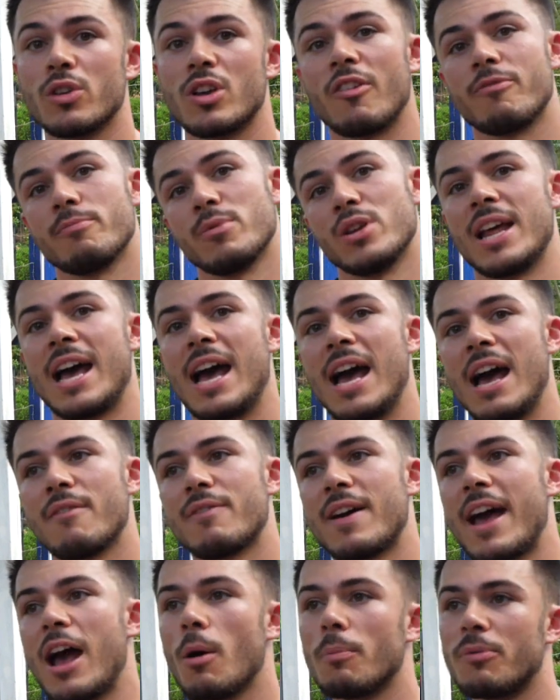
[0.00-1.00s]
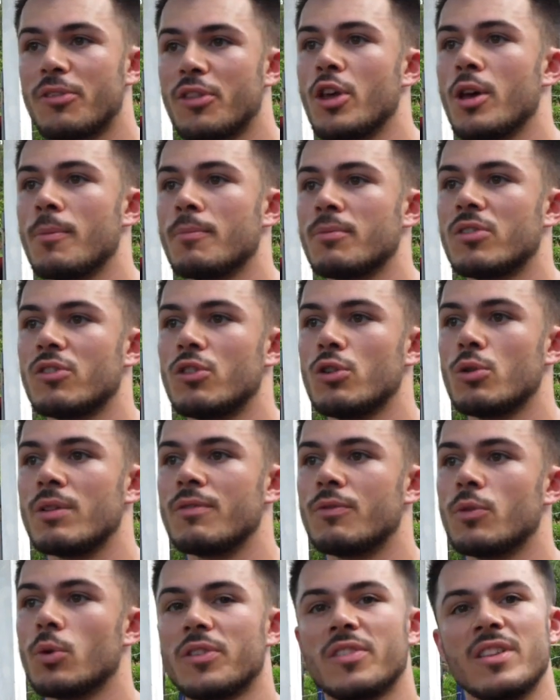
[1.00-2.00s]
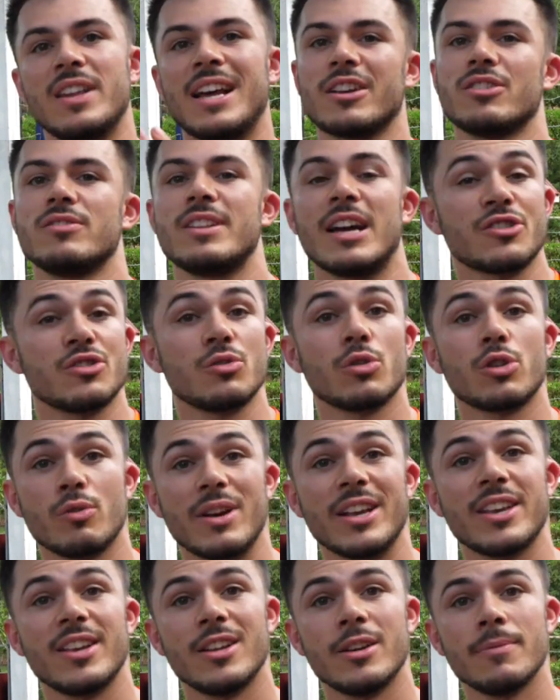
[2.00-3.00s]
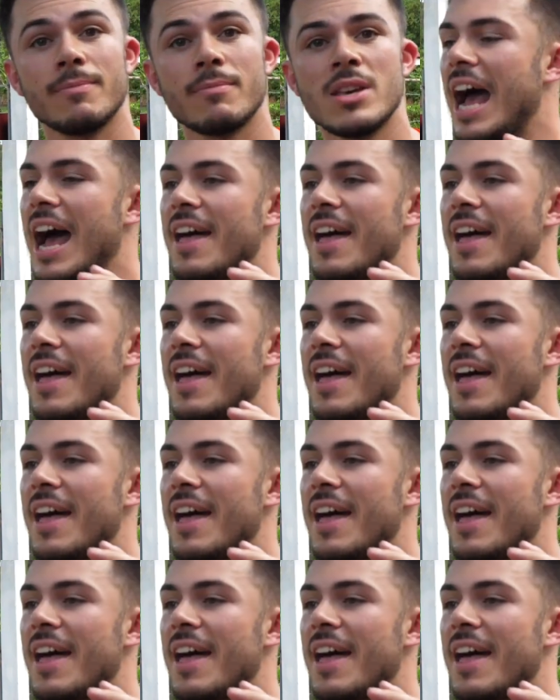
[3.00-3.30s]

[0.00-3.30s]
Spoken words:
the government have helped them to enforce the national curriculum.